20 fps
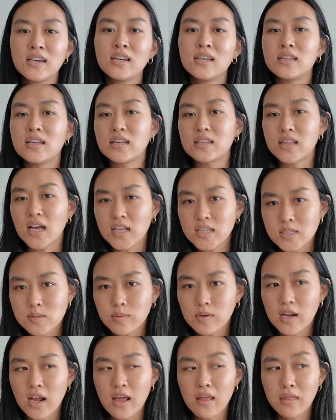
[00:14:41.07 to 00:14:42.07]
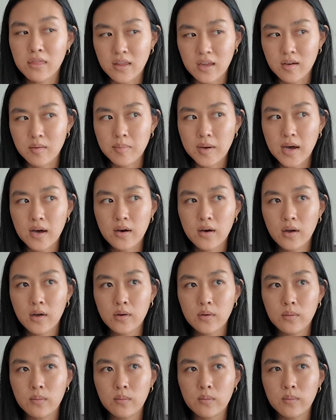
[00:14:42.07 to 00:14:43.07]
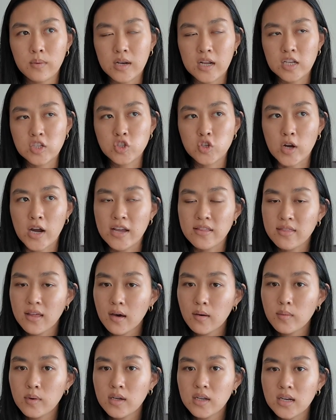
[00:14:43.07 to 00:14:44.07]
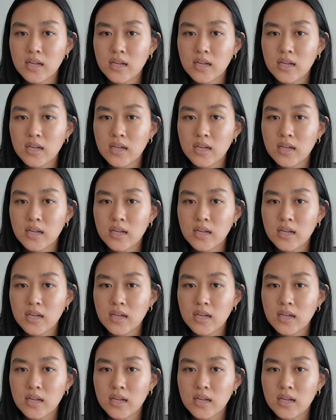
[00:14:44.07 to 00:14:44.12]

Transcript: Like, that's what I think about when I tried that one,